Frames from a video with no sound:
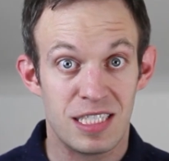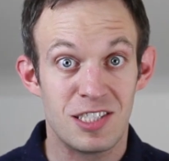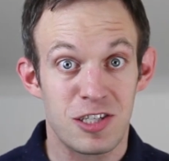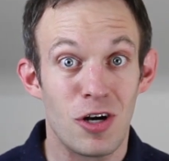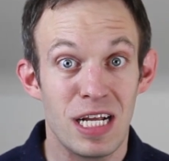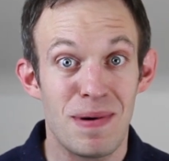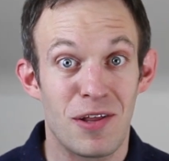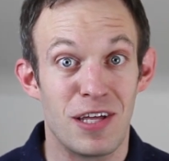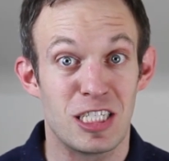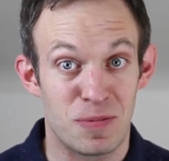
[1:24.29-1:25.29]
Since learning
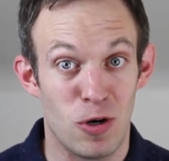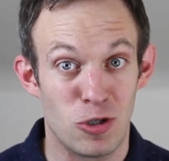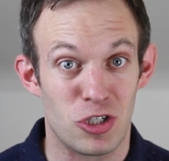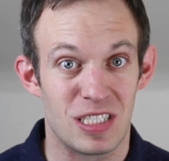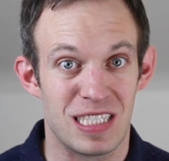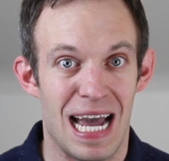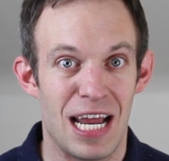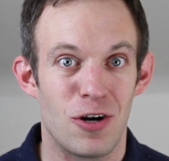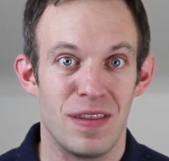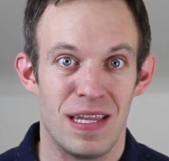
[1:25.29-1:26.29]
about the exposure
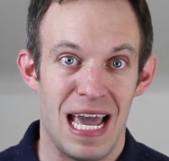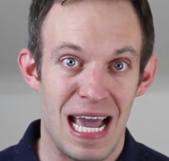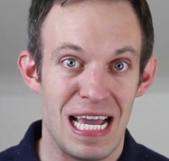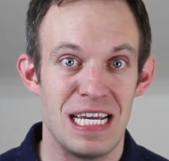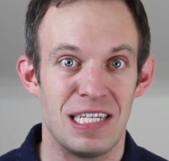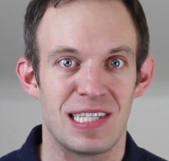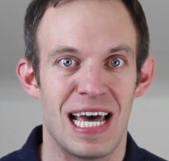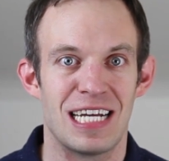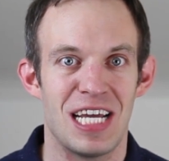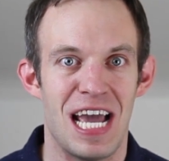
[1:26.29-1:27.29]
slider and the AE
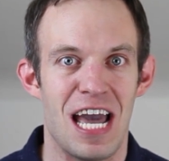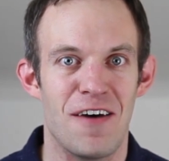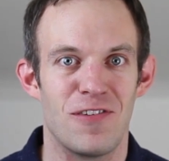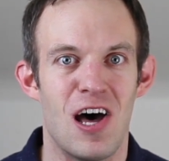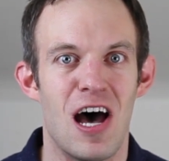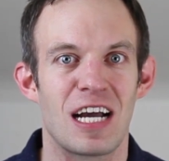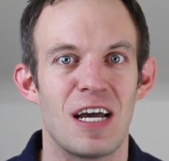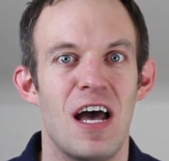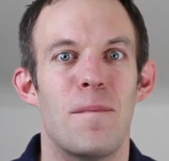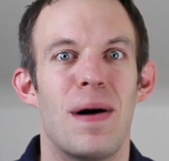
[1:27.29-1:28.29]
slash AF
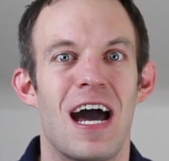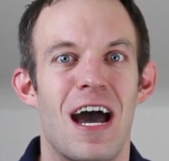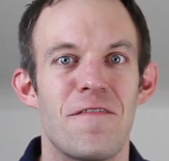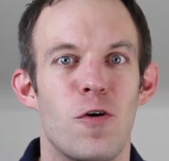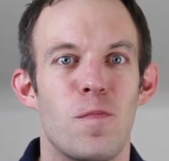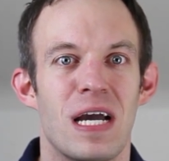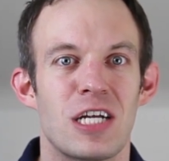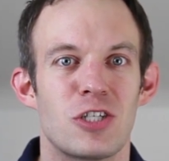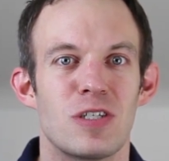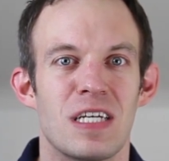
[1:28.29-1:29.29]
lock, my iPhone
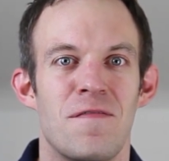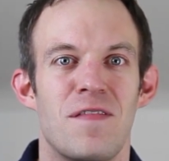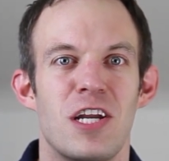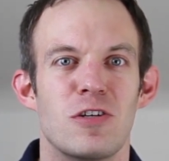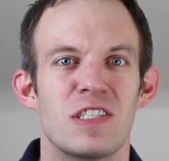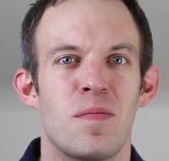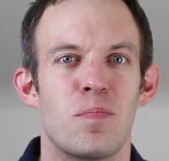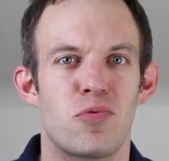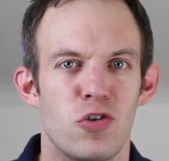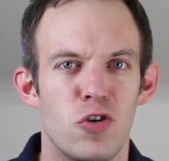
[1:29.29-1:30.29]
pictures and videos have
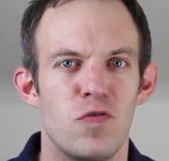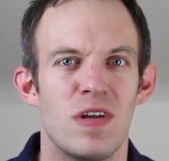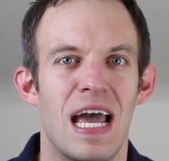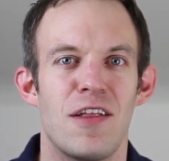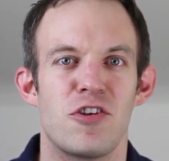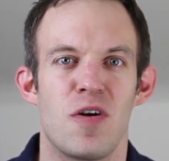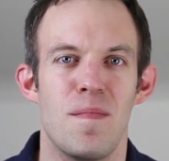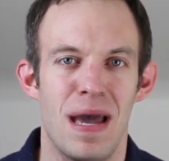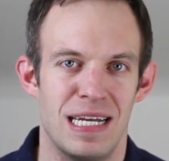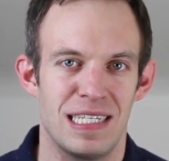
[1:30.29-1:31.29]
improved
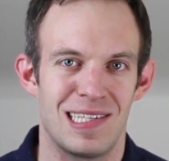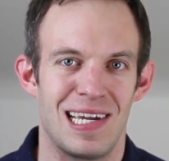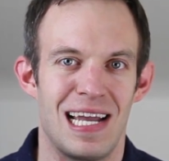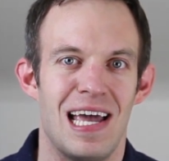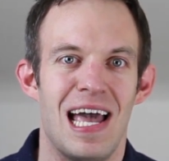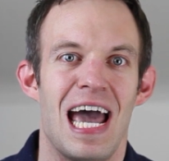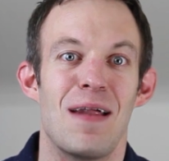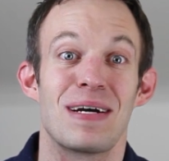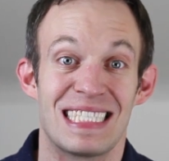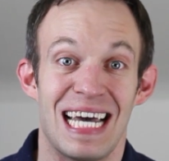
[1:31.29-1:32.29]
tremendously, and
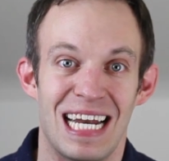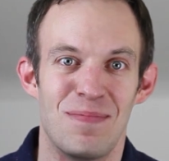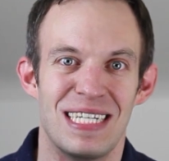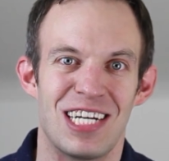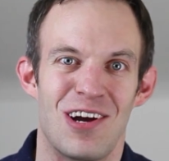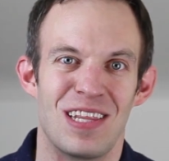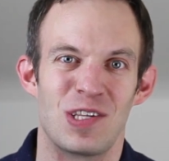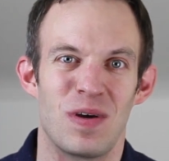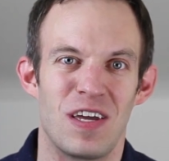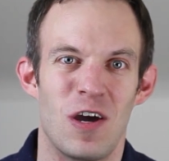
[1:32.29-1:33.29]
I'm excited to be sharing
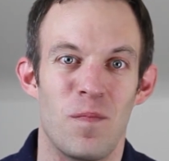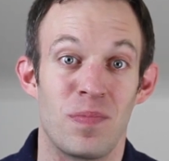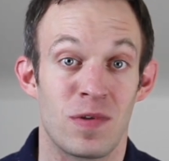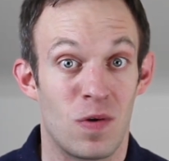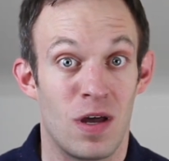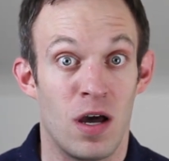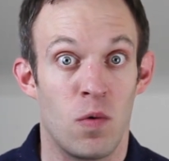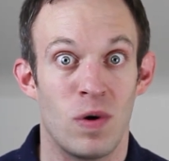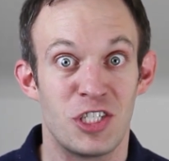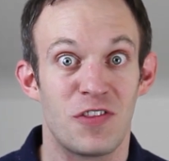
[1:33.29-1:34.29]
this with you. Uh,
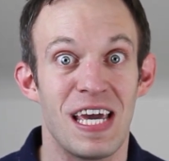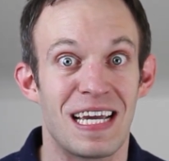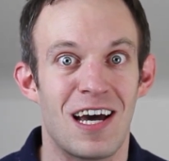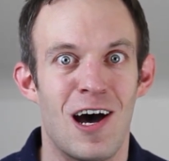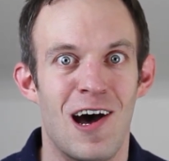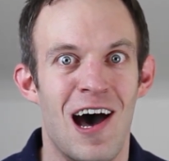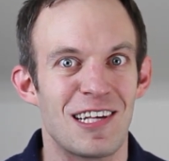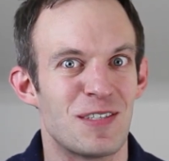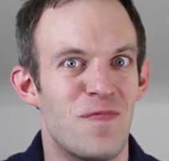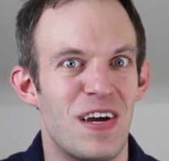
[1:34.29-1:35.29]
what'd you think? Uh,
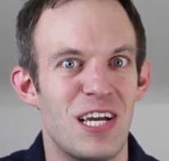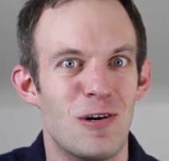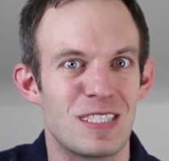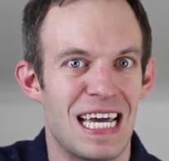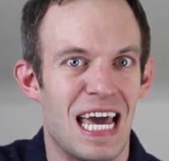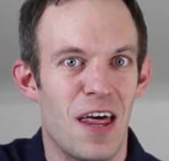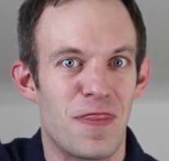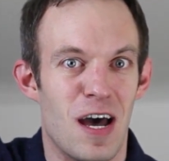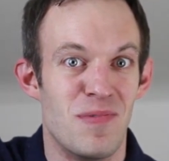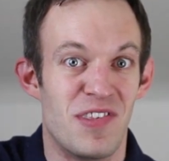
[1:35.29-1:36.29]
awesome videos get a
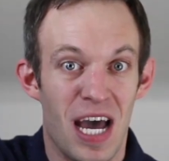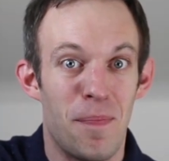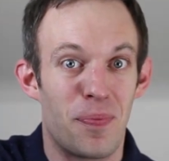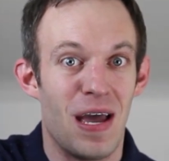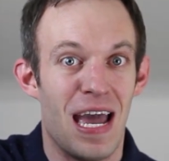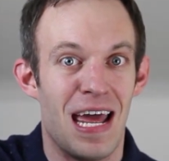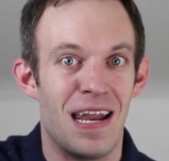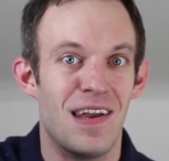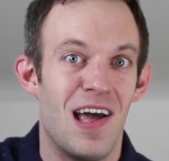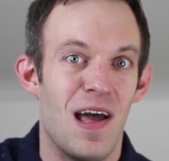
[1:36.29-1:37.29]
thumbs up,
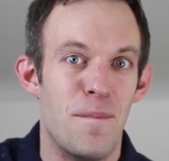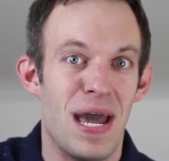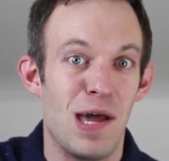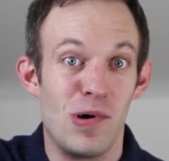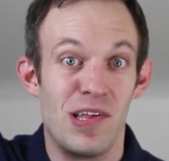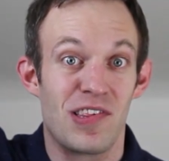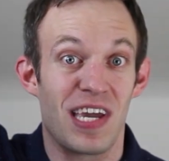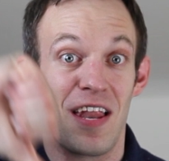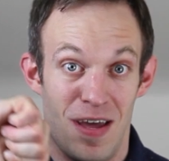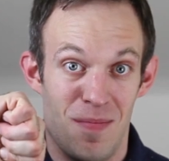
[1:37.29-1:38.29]
and bad ones
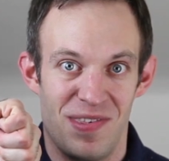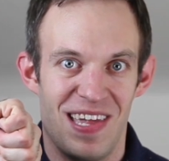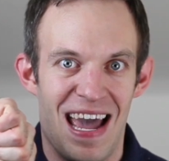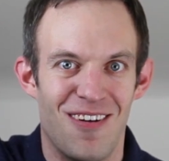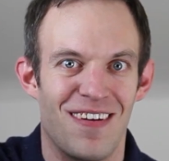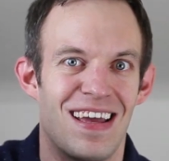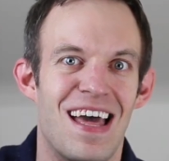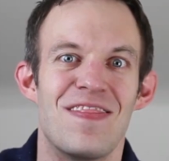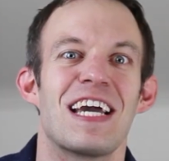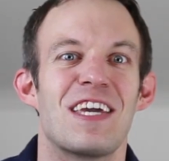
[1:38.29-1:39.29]
get a thumbs down.
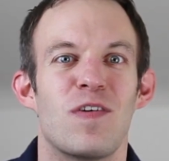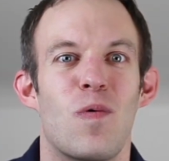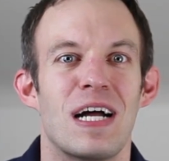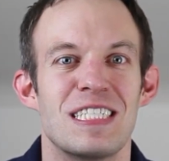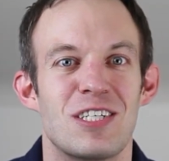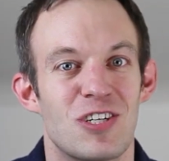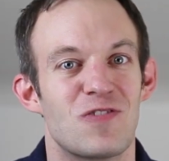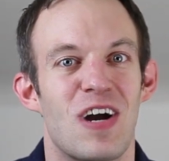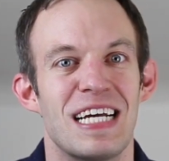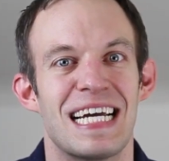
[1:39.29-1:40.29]
Thank you for watching,
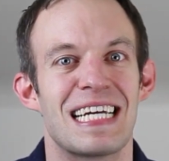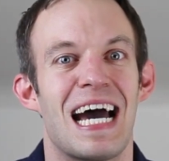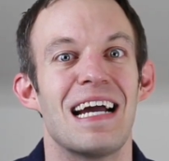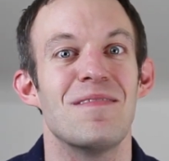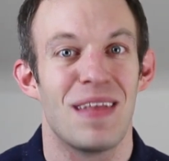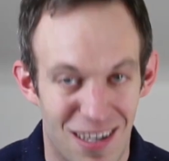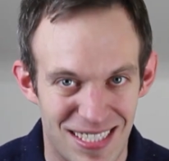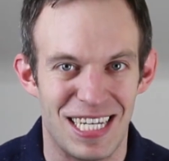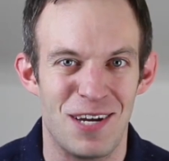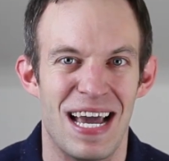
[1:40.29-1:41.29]
Chris Fry Tech Guy. I'll
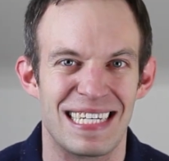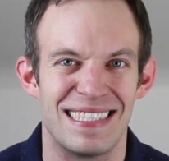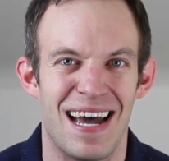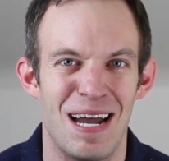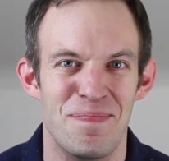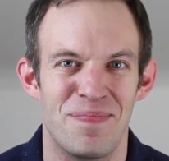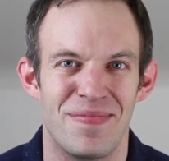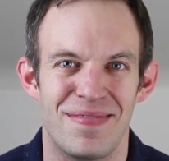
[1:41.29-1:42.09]
see you next time.